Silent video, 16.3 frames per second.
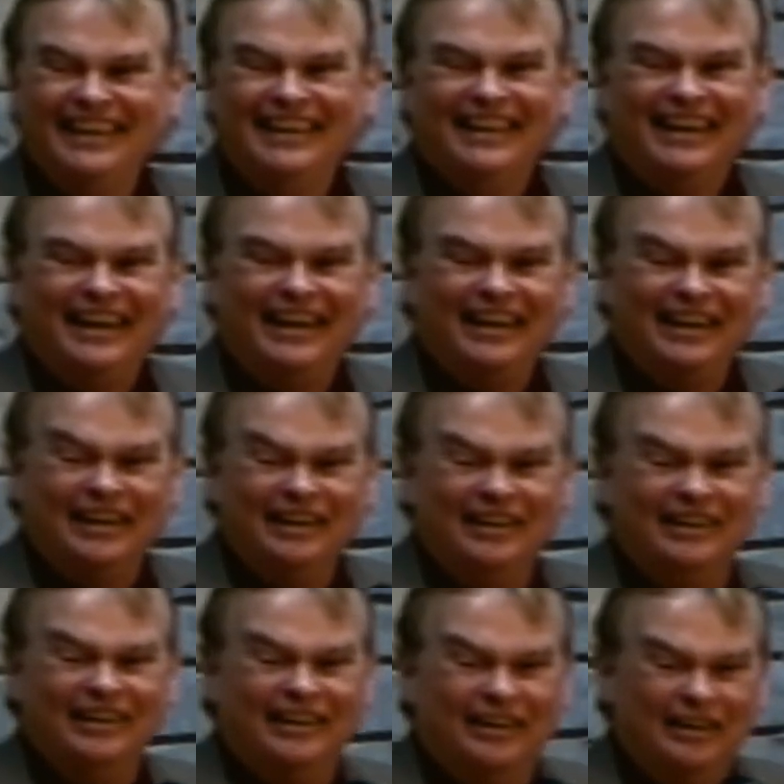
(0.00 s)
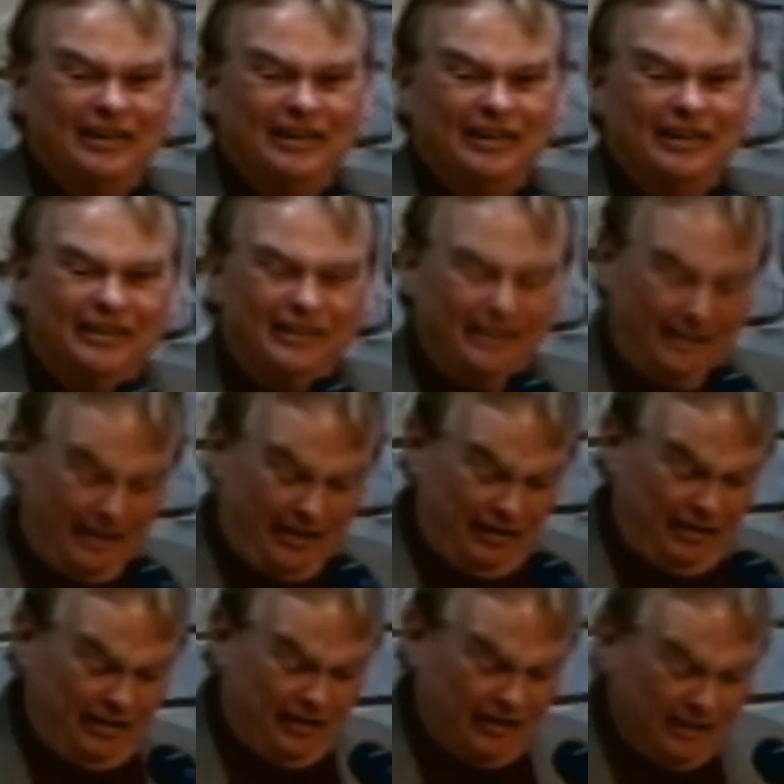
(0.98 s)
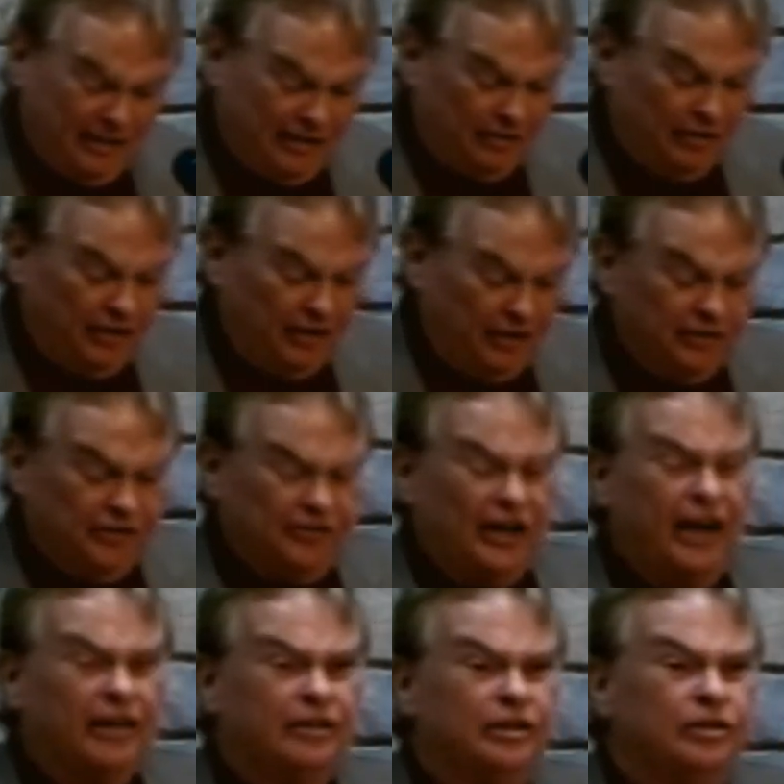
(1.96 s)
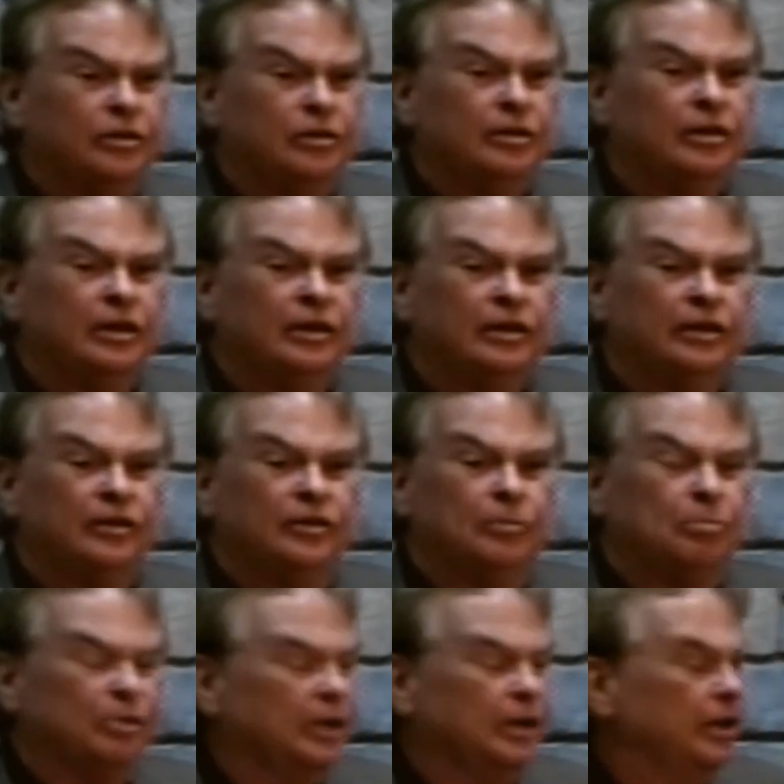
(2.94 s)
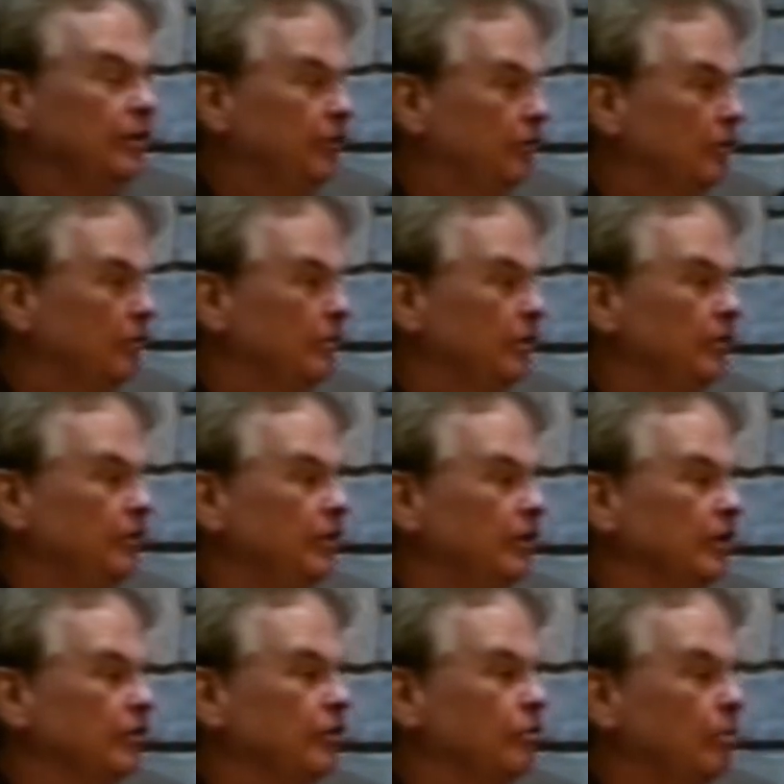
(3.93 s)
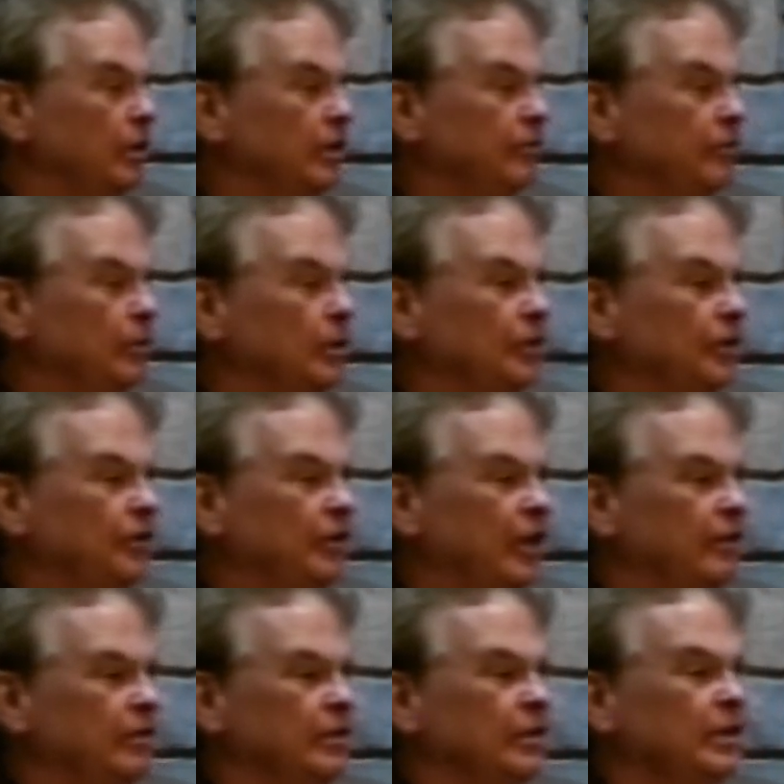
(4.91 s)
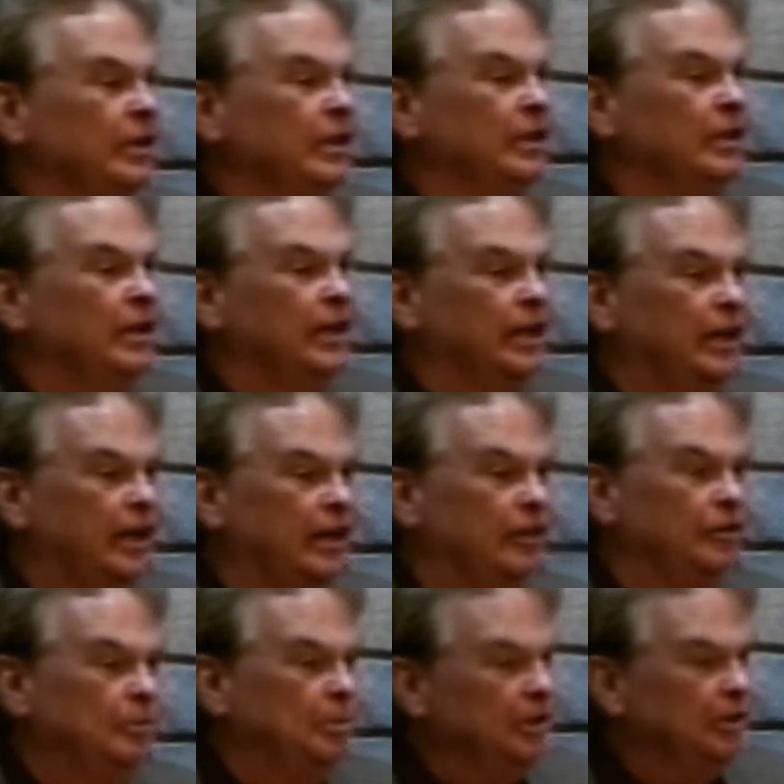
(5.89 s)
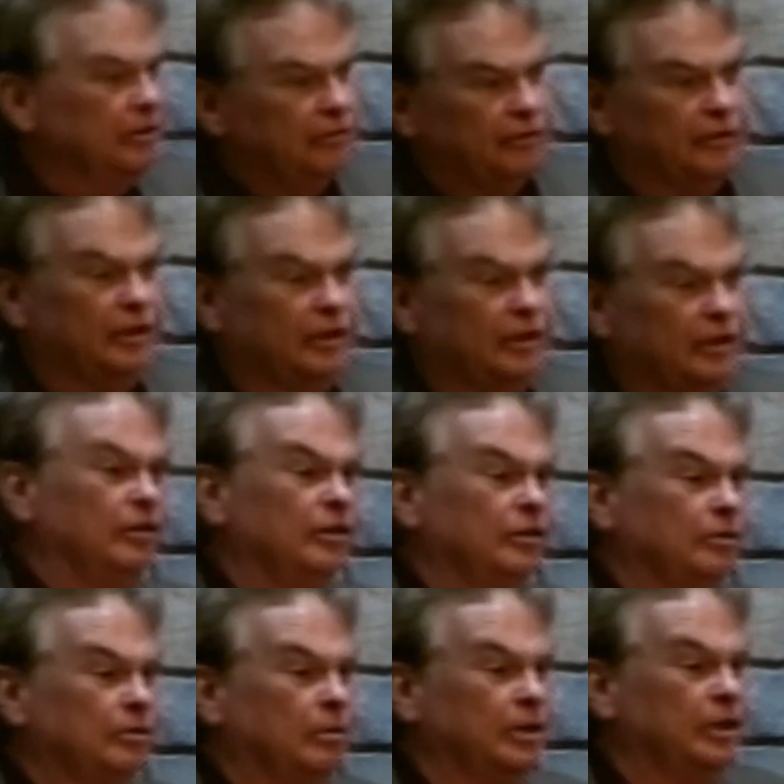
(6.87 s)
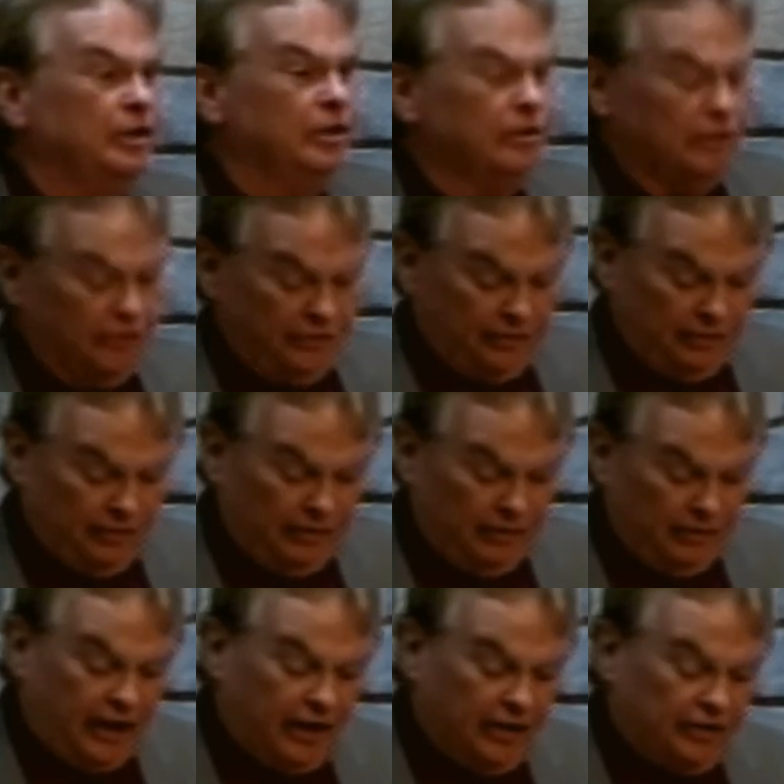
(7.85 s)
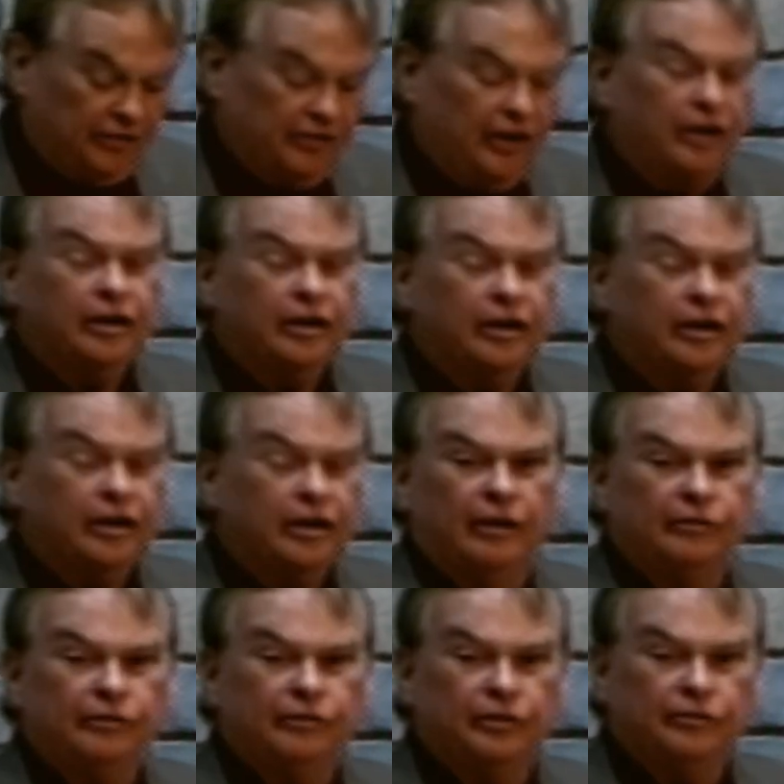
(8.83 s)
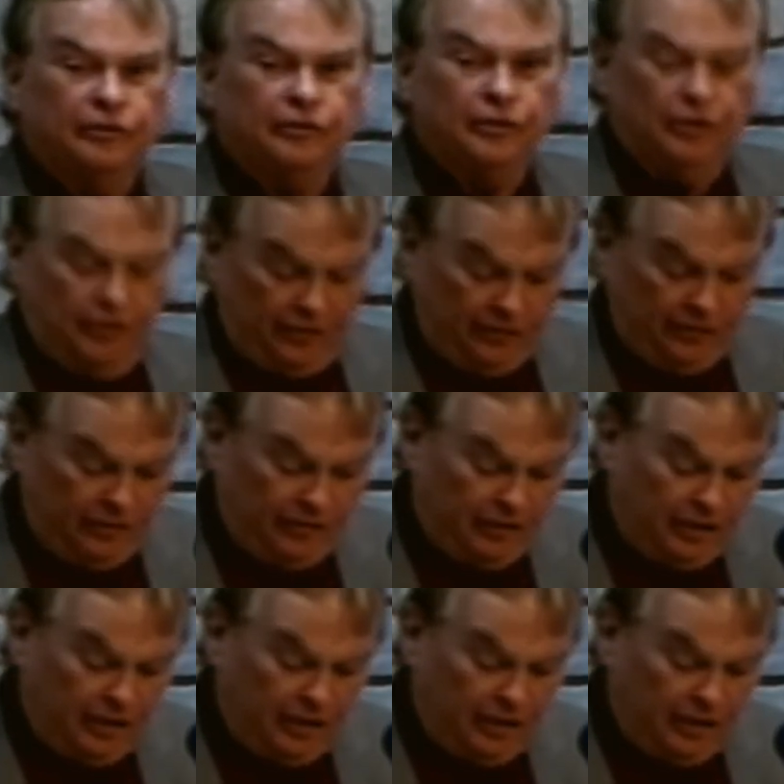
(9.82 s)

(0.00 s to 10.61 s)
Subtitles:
and then in Silent Unity is a prayer service that's 24/7 and has been for 120 years. And it started off the first